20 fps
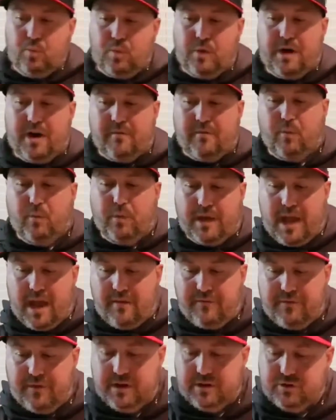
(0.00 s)
whenever we
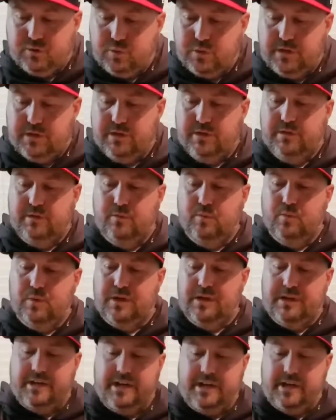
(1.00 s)
got finished with
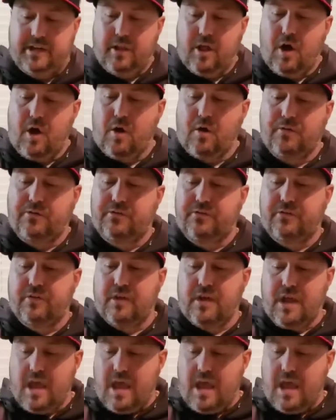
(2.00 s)
the degloss